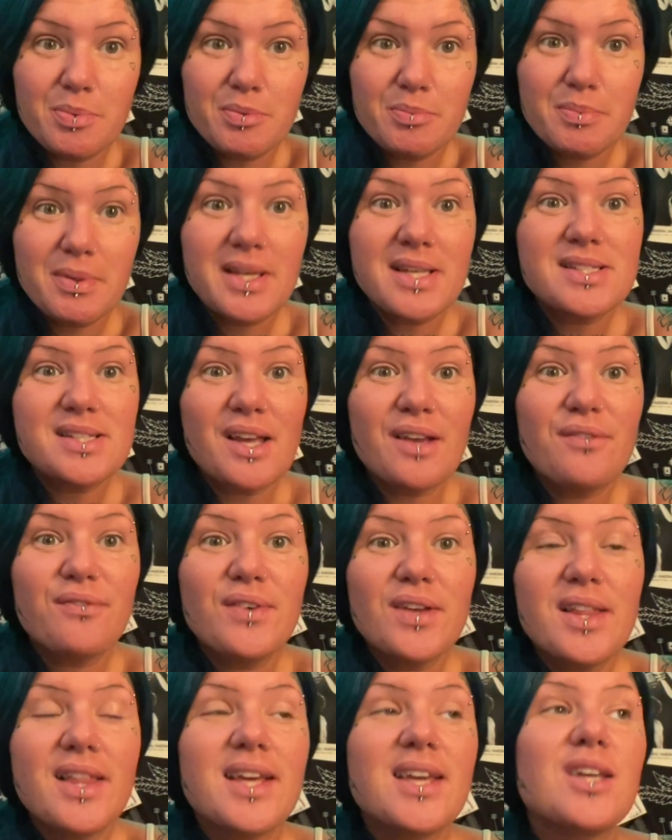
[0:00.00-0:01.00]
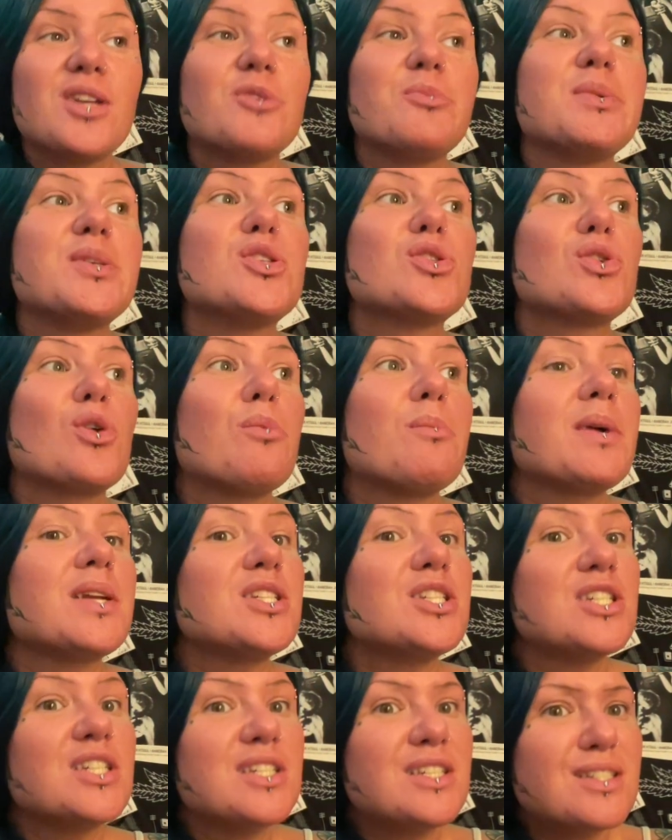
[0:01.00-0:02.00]
because I feel like it'll be so
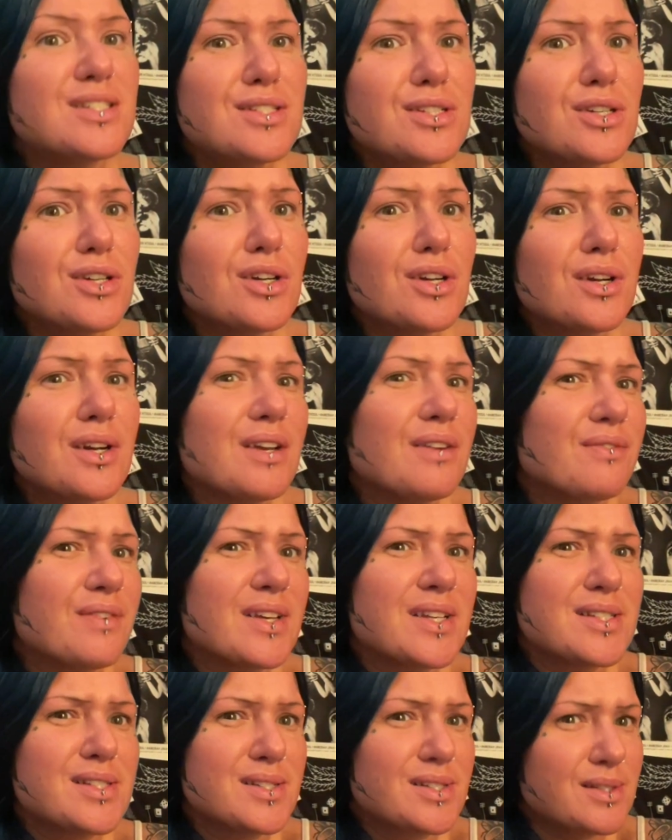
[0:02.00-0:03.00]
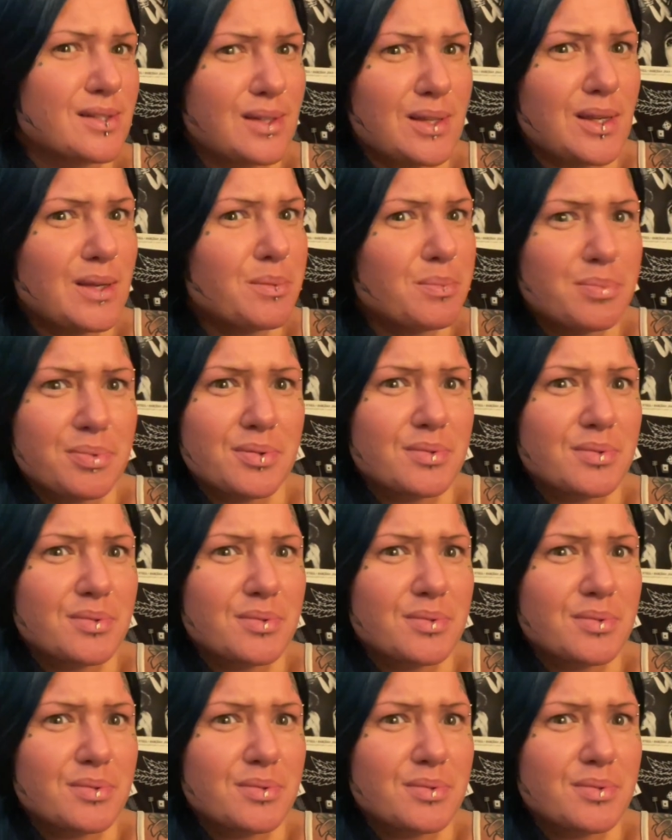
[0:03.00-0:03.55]
much easier if I sleep